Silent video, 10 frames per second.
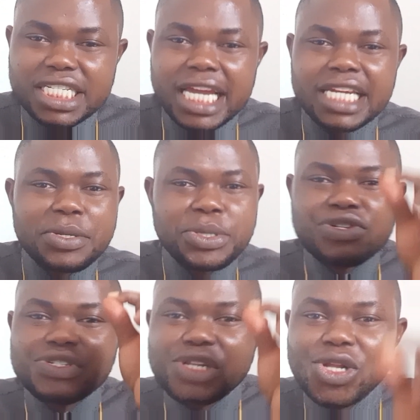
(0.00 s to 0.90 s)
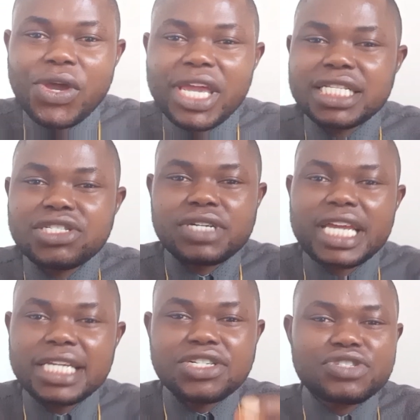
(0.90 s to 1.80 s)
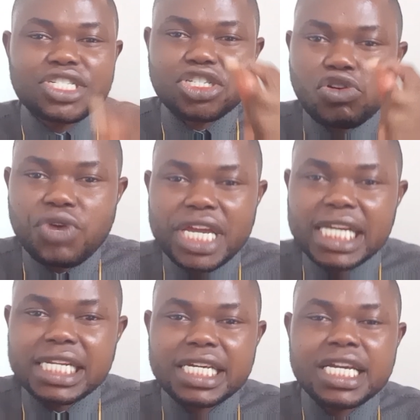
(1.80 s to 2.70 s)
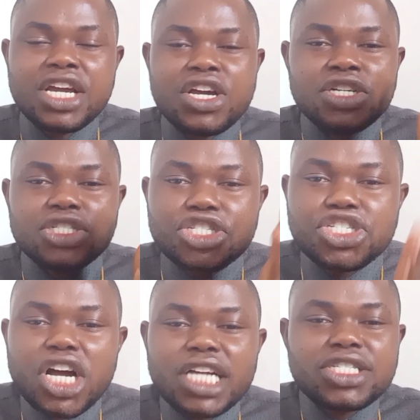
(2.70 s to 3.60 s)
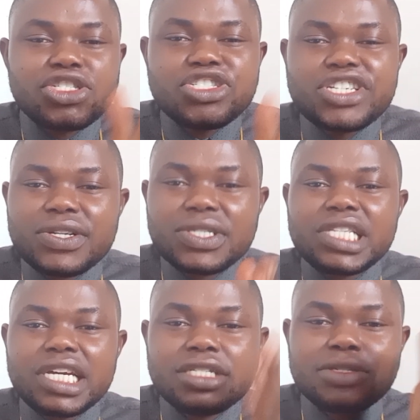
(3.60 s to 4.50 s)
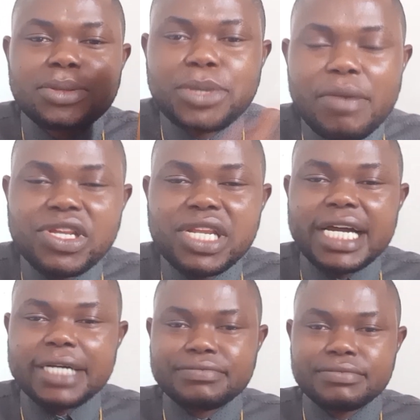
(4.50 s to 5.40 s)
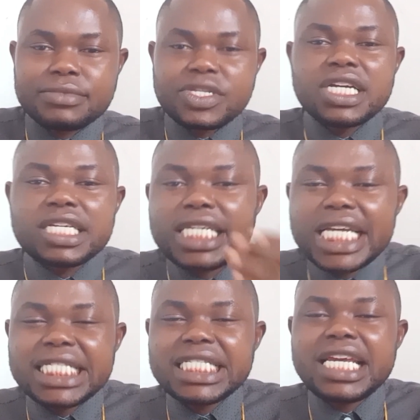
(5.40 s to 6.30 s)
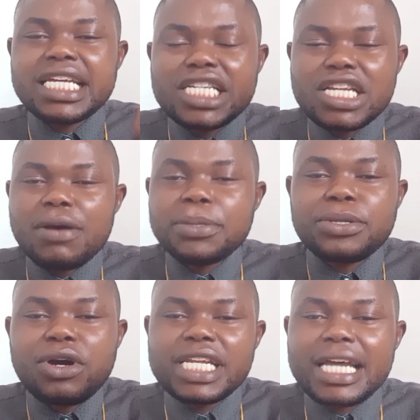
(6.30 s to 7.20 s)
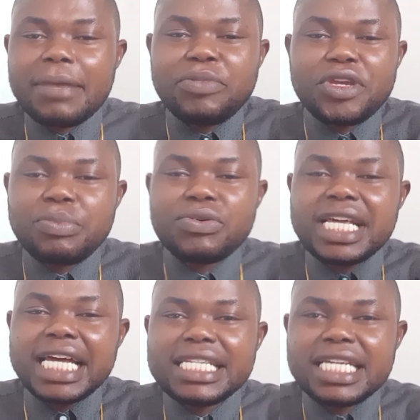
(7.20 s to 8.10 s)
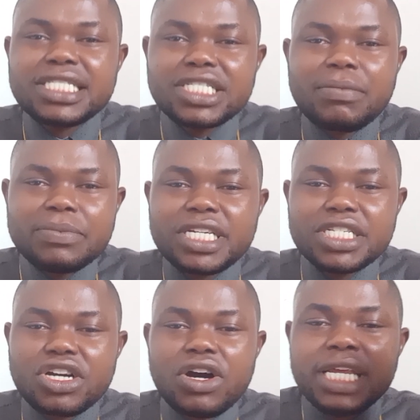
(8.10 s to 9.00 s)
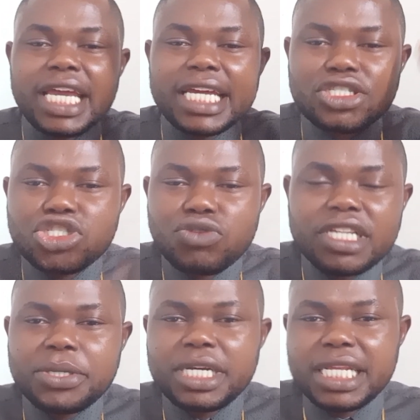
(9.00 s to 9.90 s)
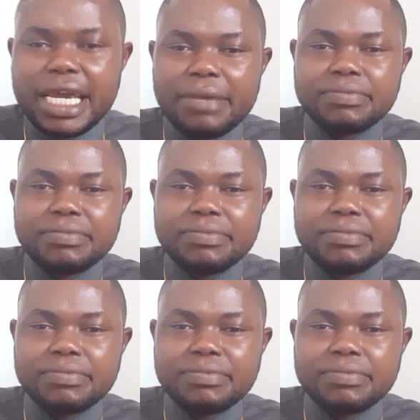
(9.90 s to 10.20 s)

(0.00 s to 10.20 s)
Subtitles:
And if you're looking to get rich quickly, just use this formula. Get enough other people that need something done and do it for them.